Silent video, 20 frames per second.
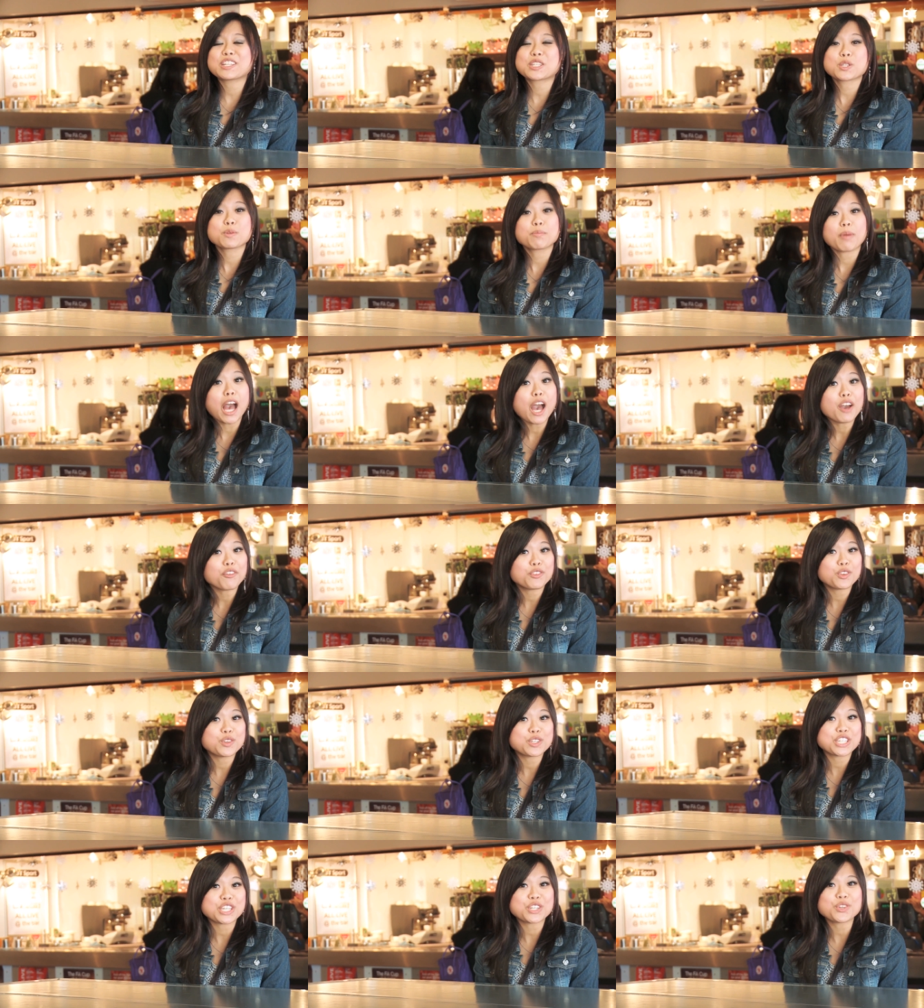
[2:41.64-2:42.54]
into Bar
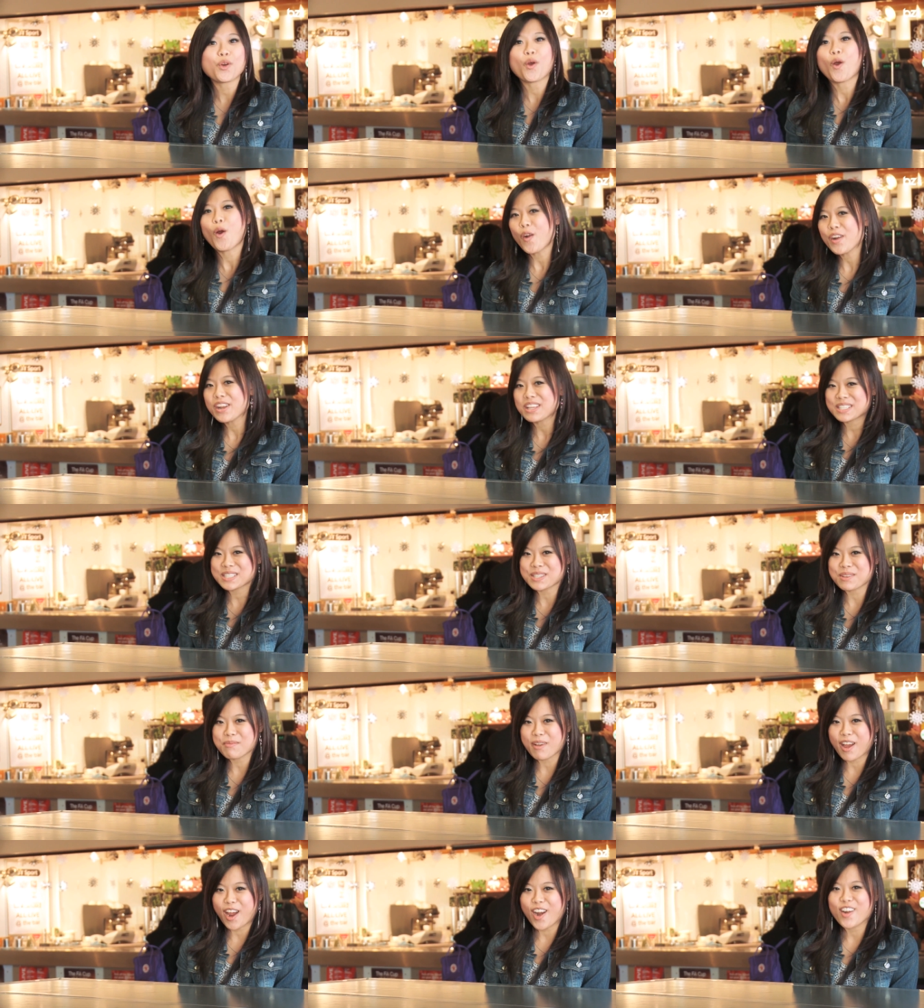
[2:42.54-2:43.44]
Fusion or as
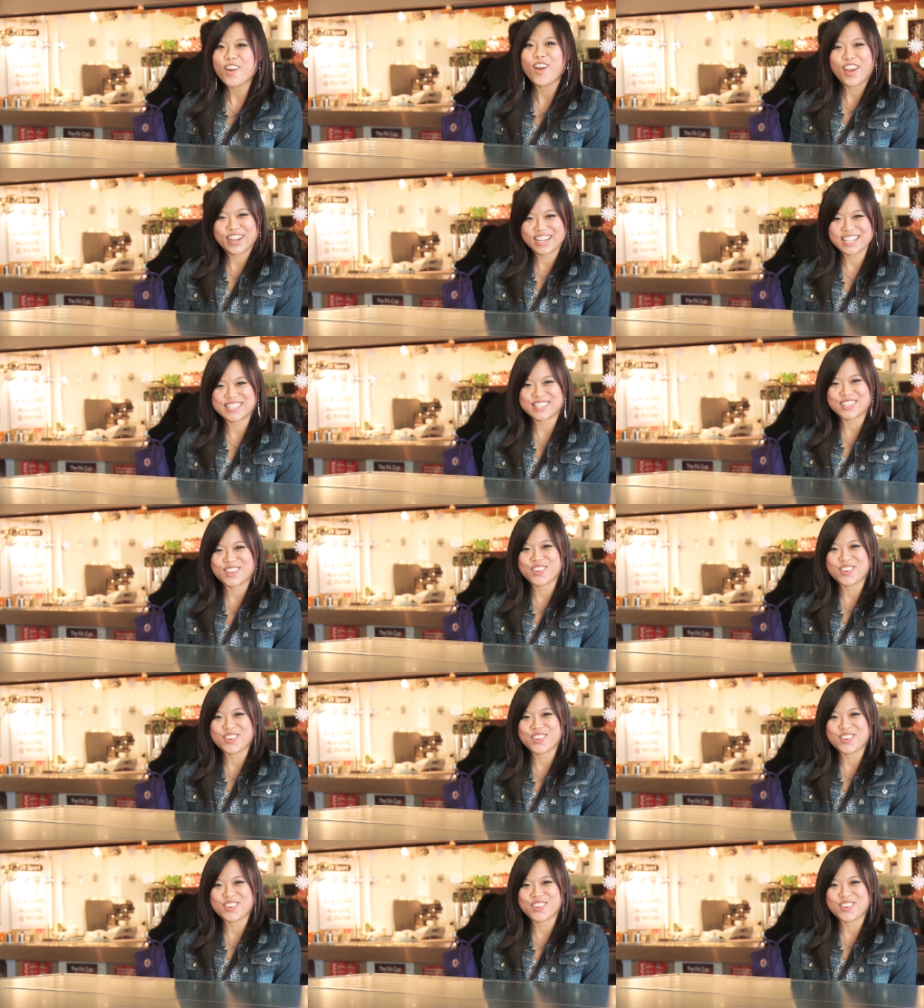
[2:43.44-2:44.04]
a bar on its